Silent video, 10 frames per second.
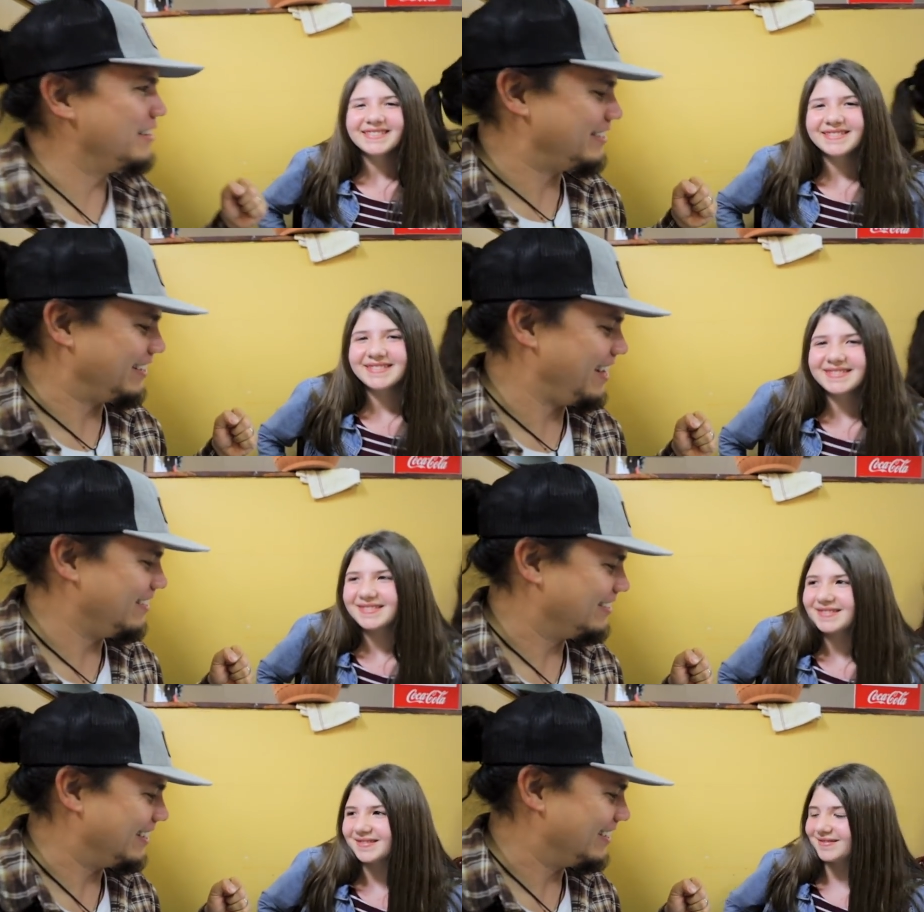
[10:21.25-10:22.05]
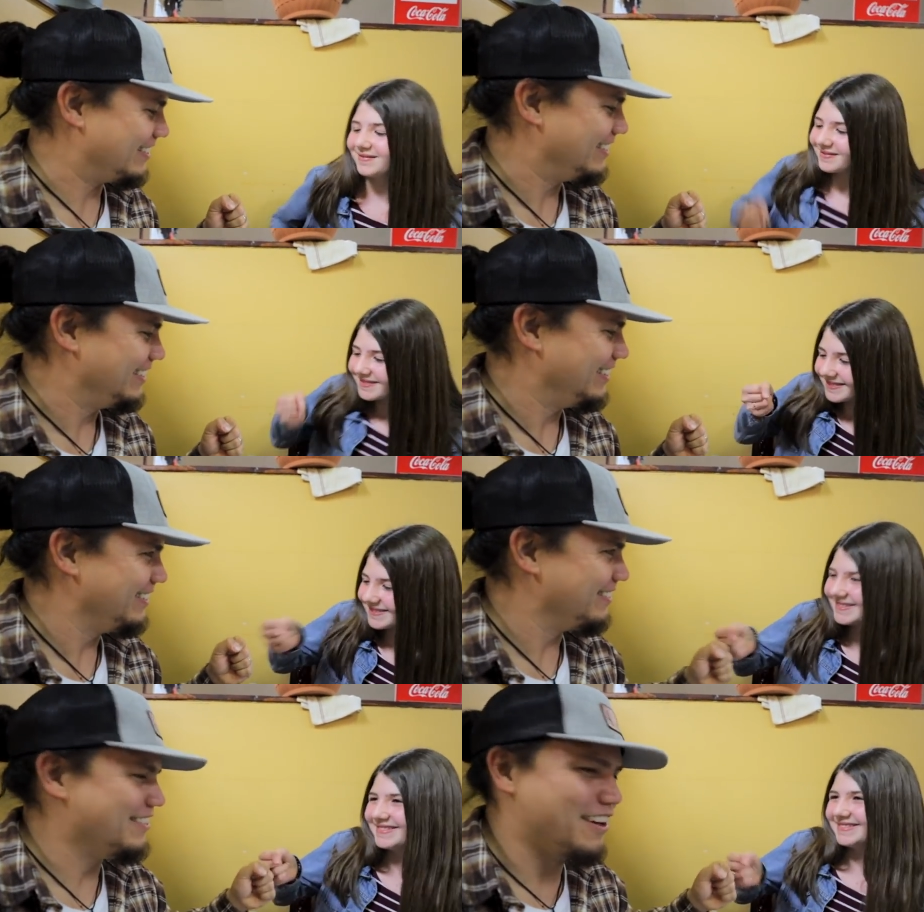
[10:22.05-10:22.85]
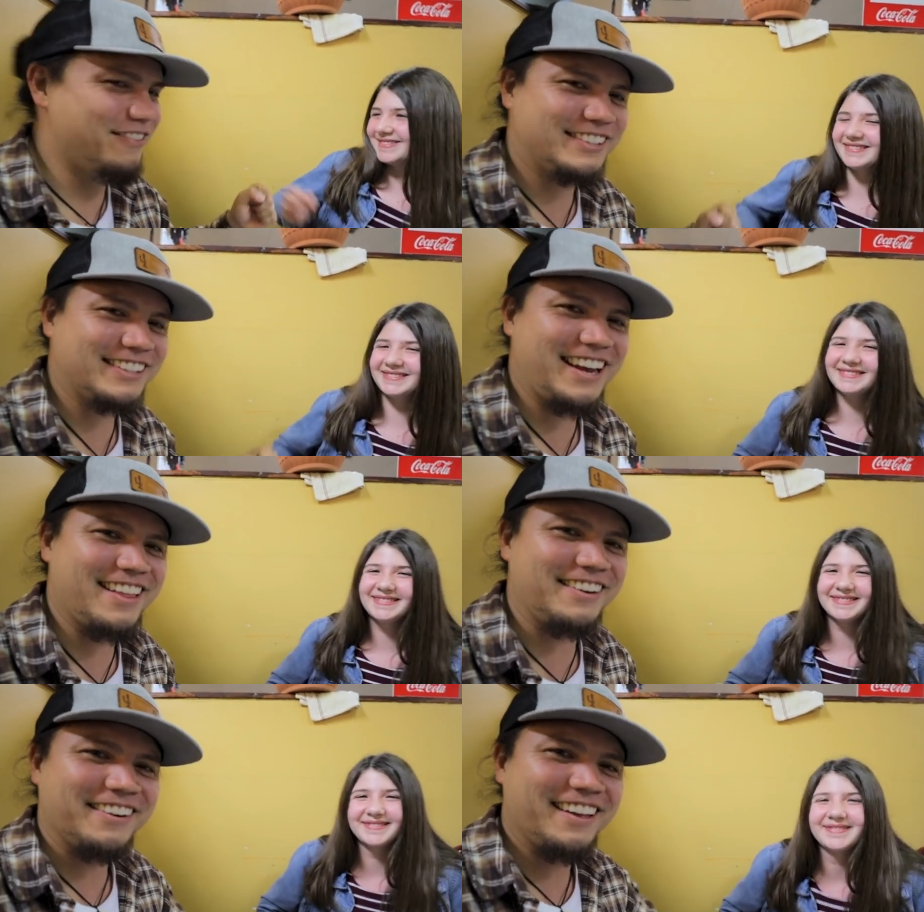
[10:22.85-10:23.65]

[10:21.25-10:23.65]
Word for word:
Speaker 1: in this together, sis. Nervous together.